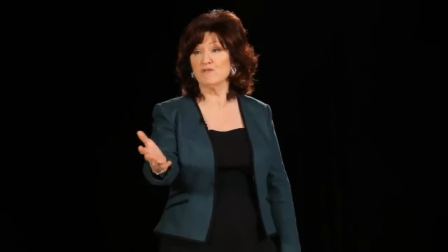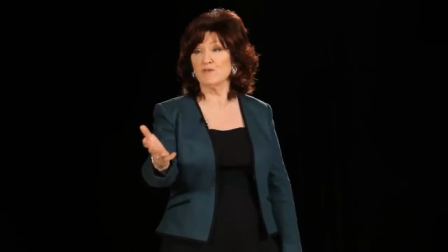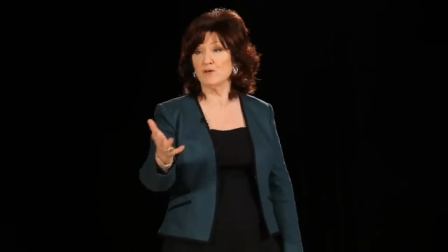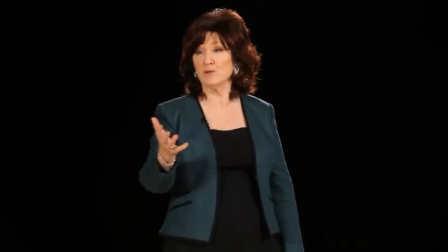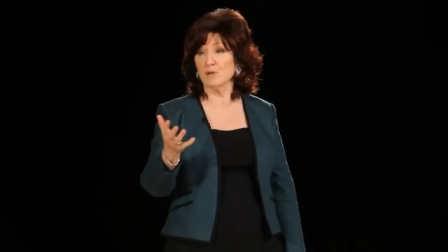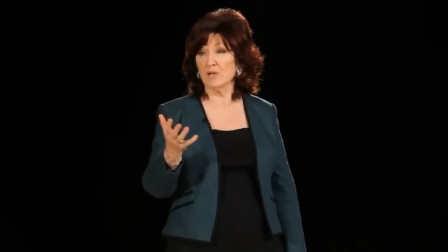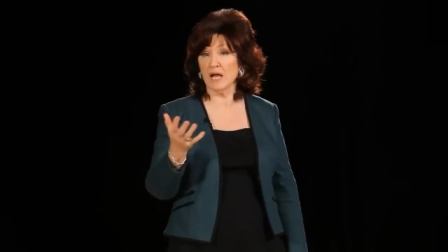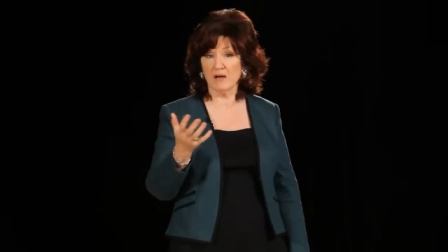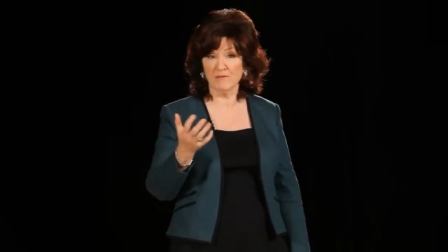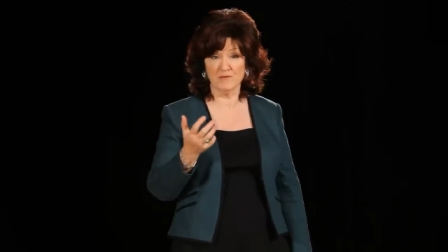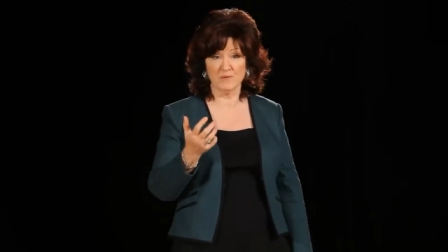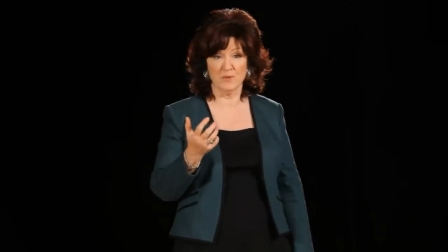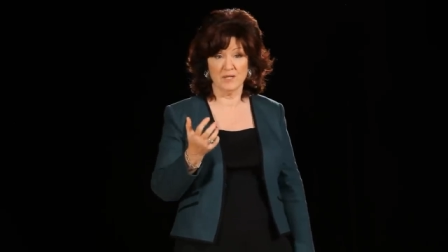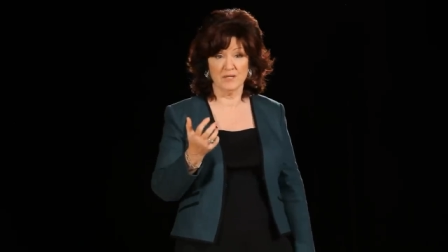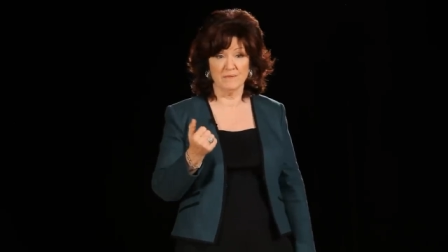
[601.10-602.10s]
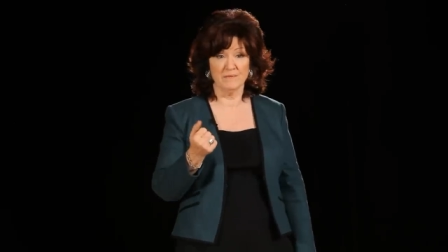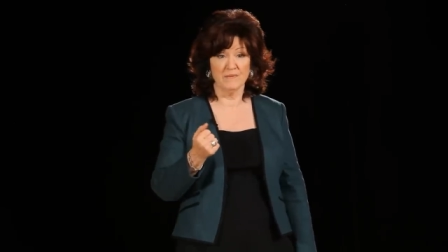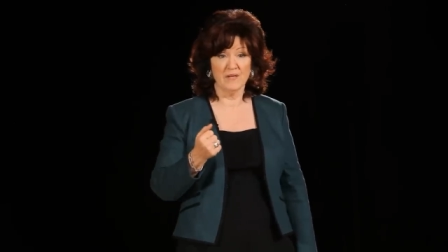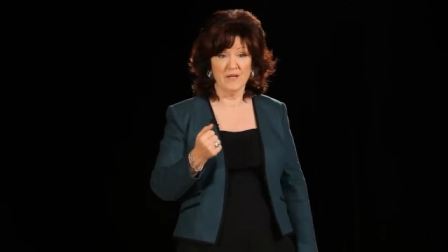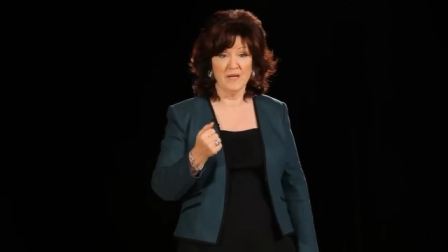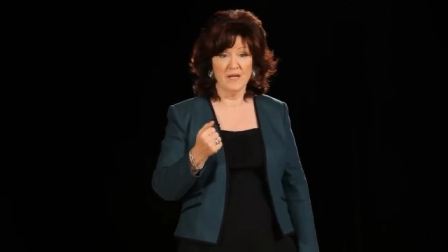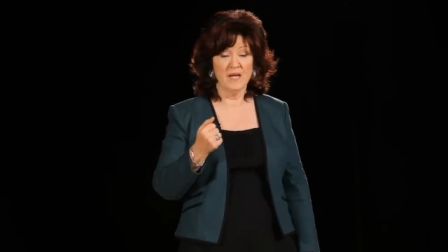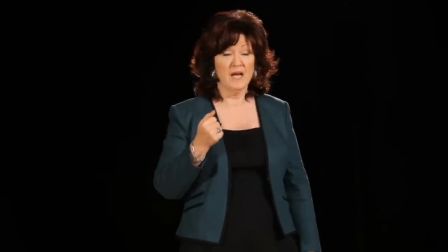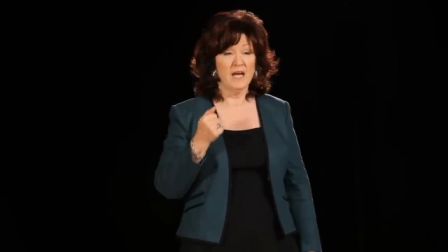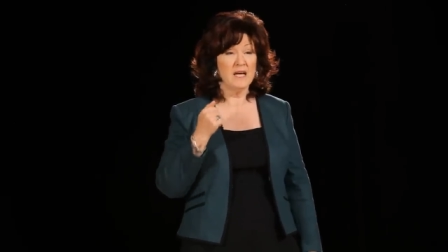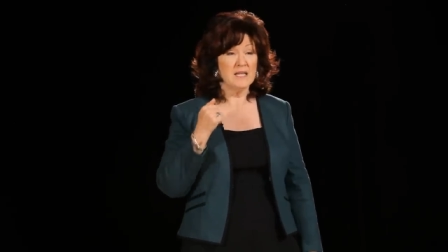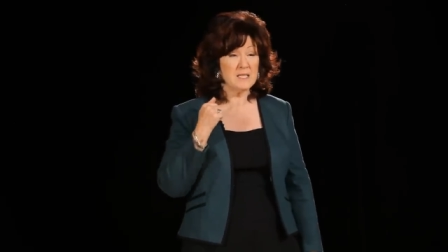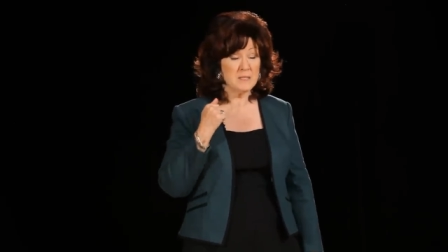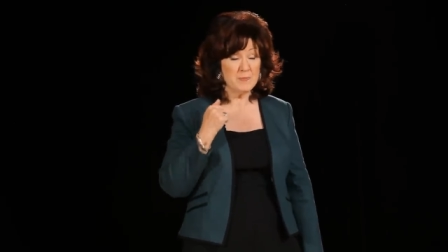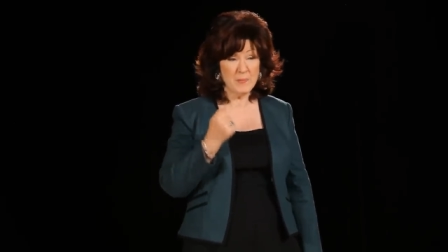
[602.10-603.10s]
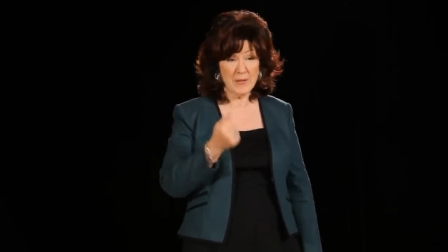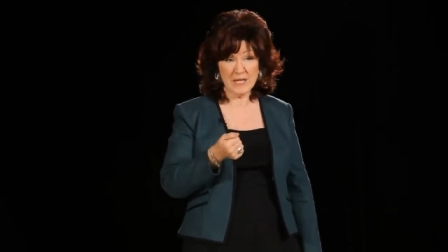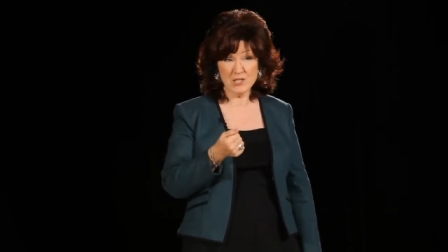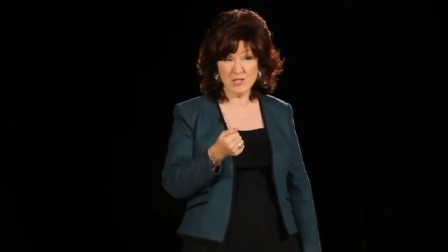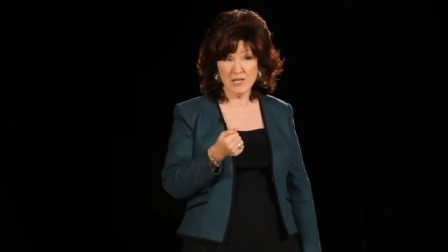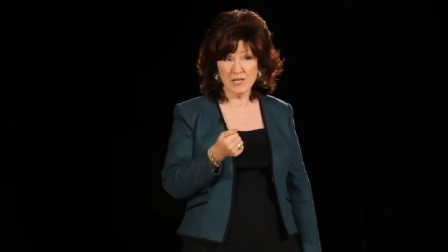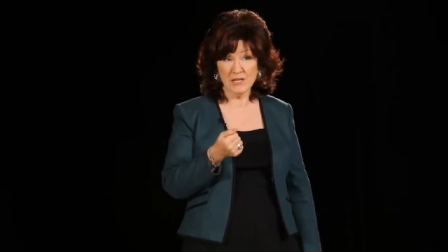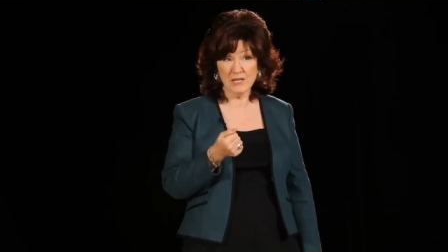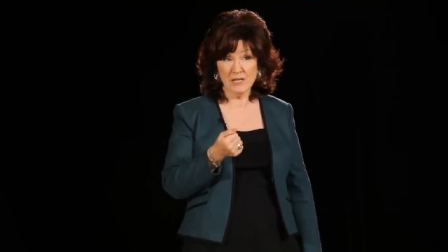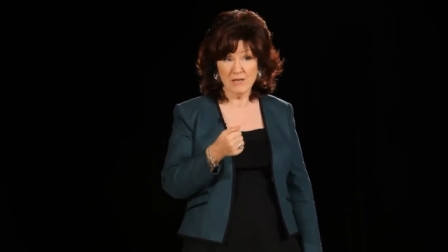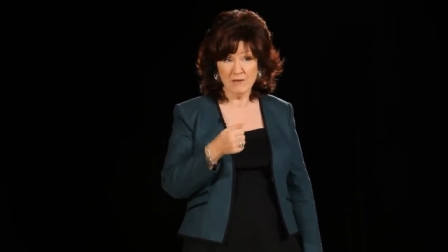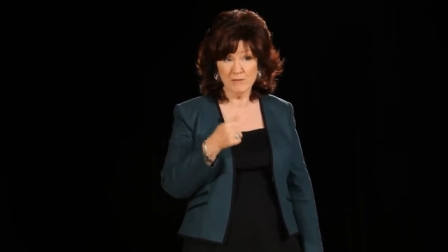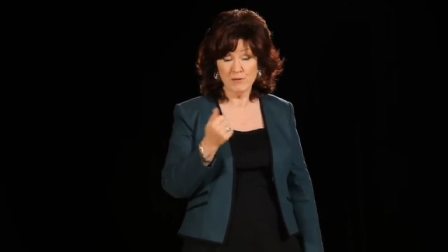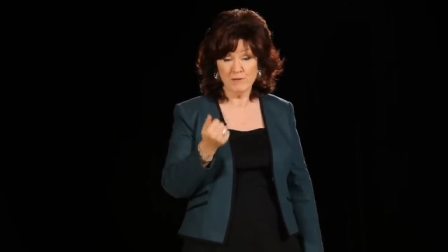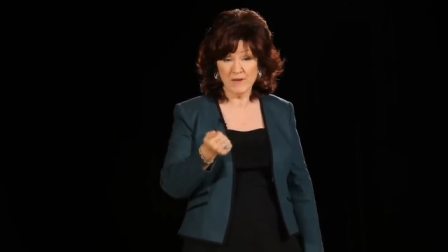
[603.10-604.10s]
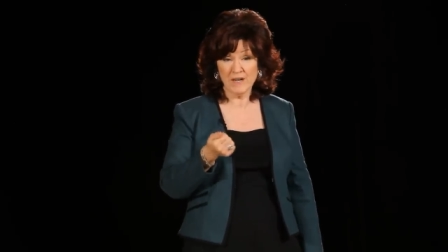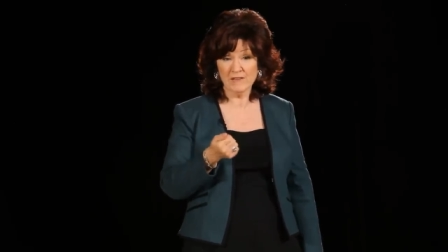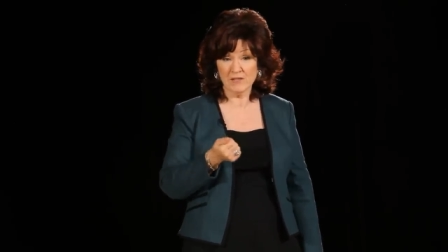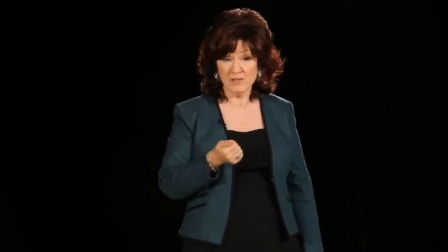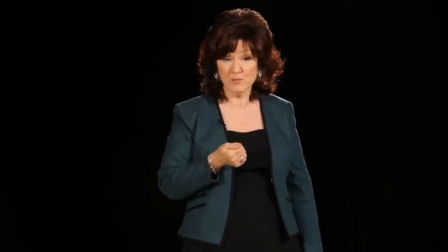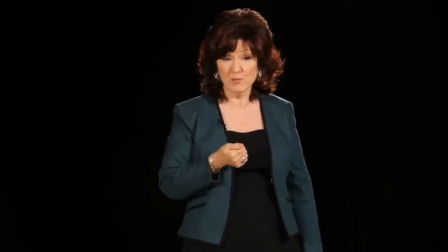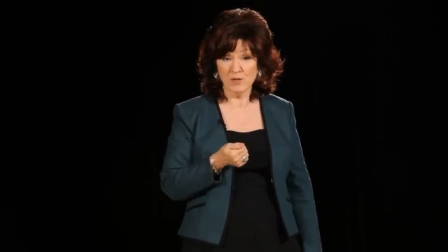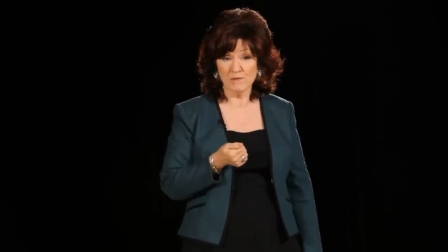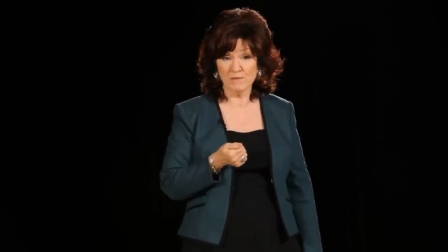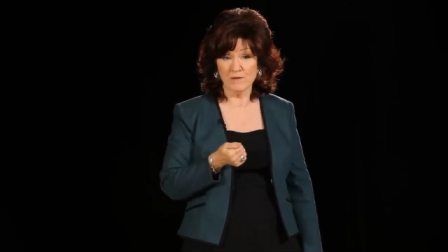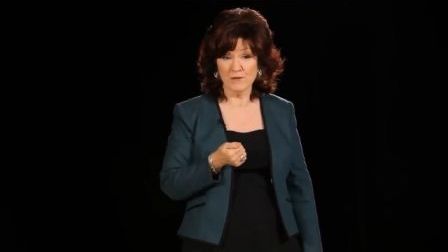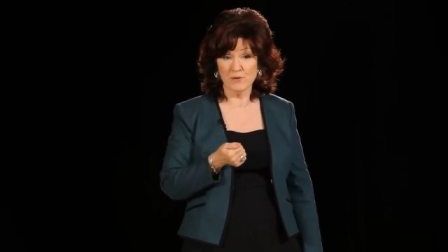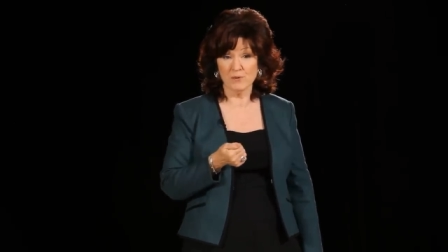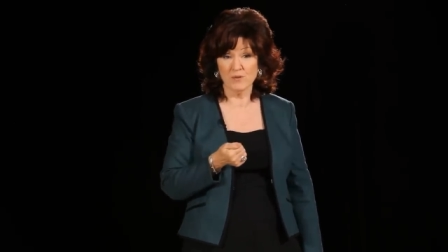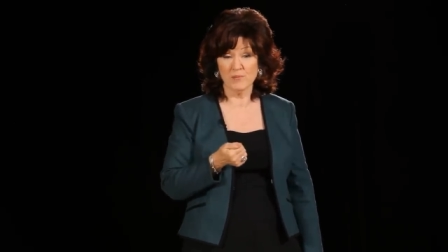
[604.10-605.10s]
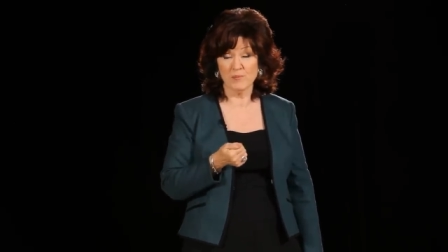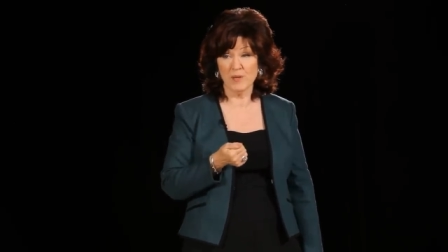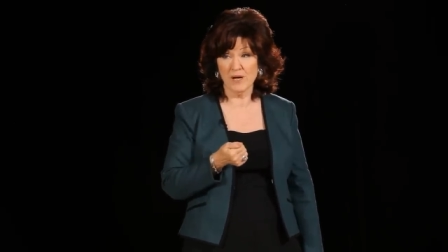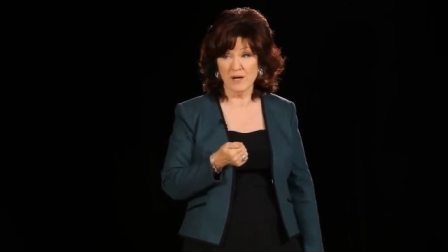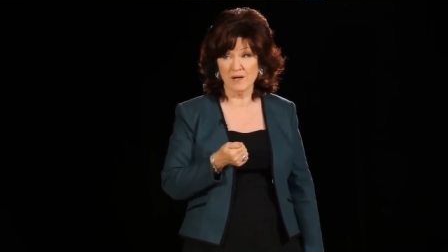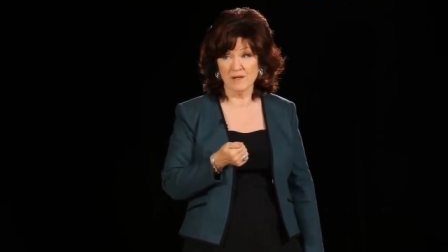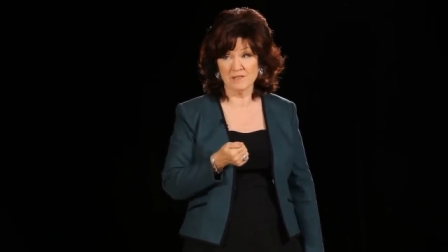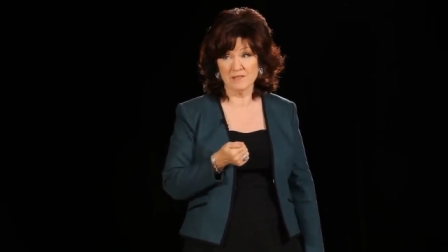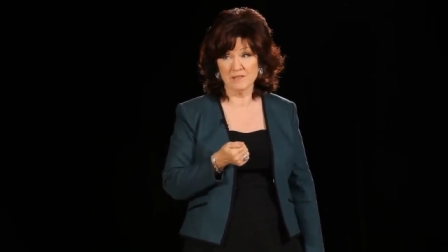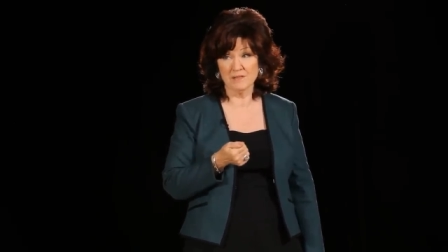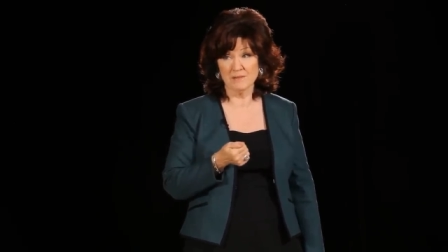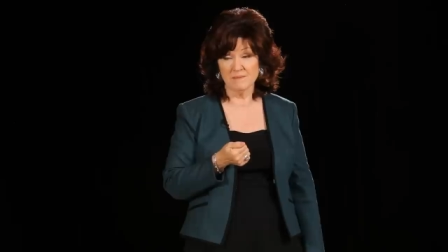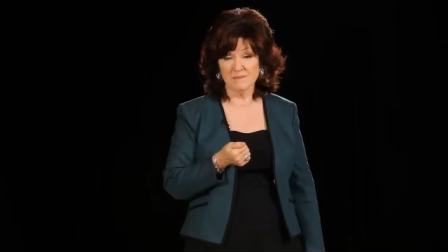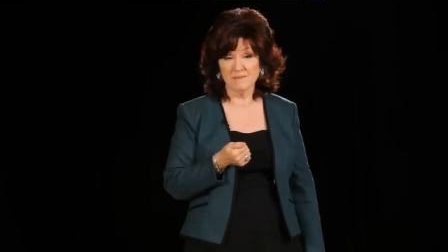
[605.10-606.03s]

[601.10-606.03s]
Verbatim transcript: for your loved one, especially if you've had this work for you in the past.